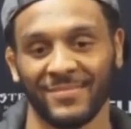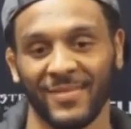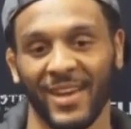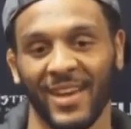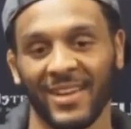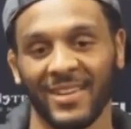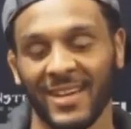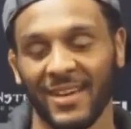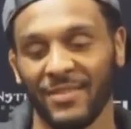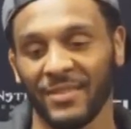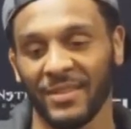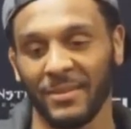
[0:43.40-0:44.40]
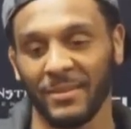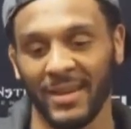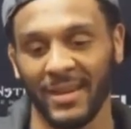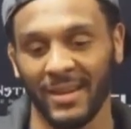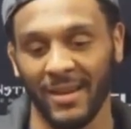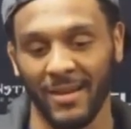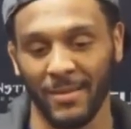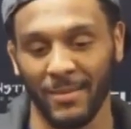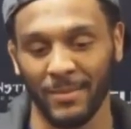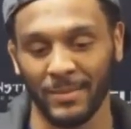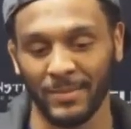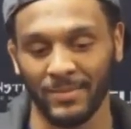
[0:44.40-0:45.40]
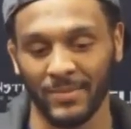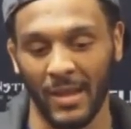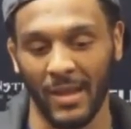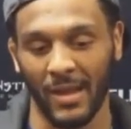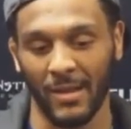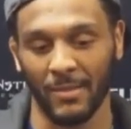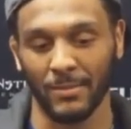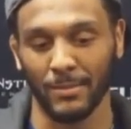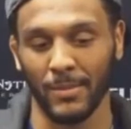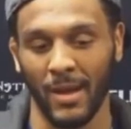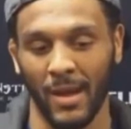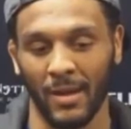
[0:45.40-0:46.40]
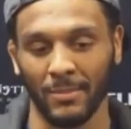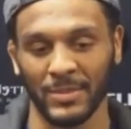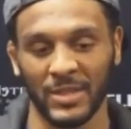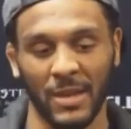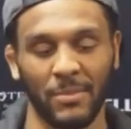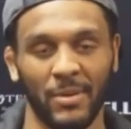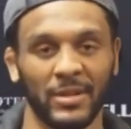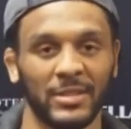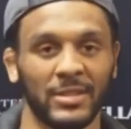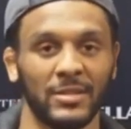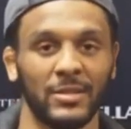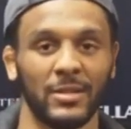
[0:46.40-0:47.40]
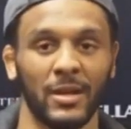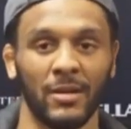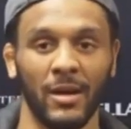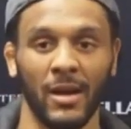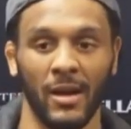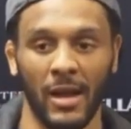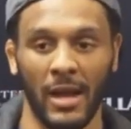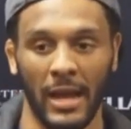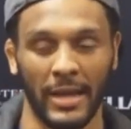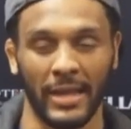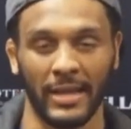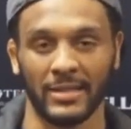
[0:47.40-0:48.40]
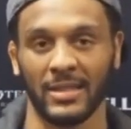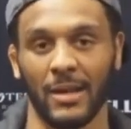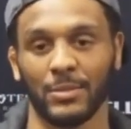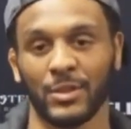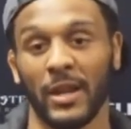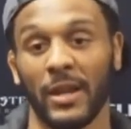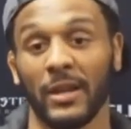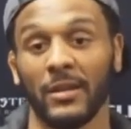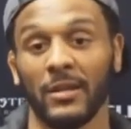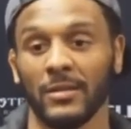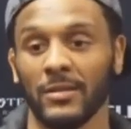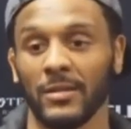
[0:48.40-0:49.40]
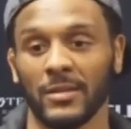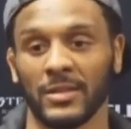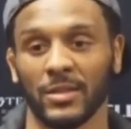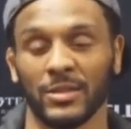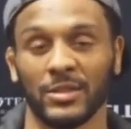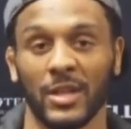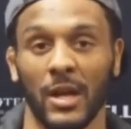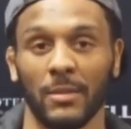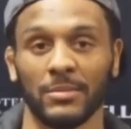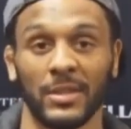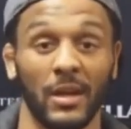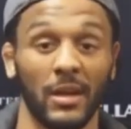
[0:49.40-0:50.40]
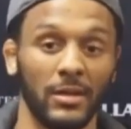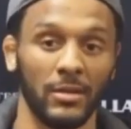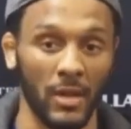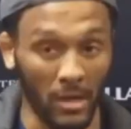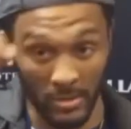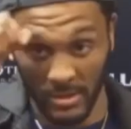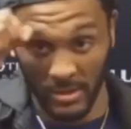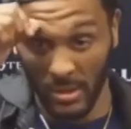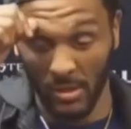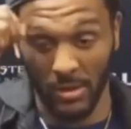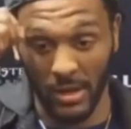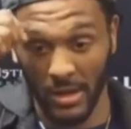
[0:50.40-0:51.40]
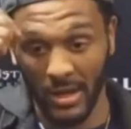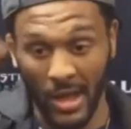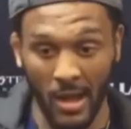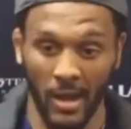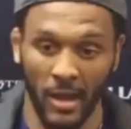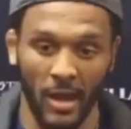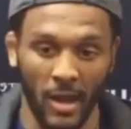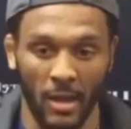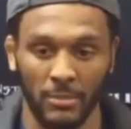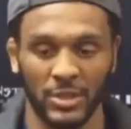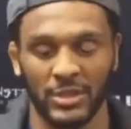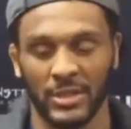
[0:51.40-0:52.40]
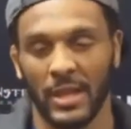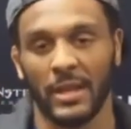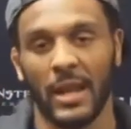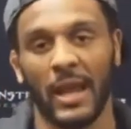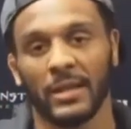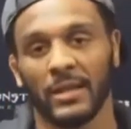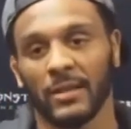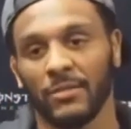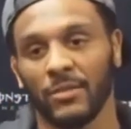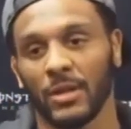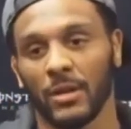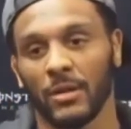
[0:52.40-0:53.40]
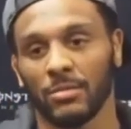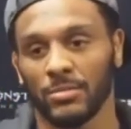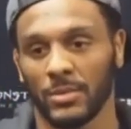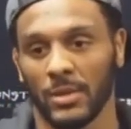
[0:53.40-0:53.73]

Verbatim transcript: Definitely, man. I'm the type of person, you know, I can't stop training until the job's done, you know? So I'm just staying active, you know,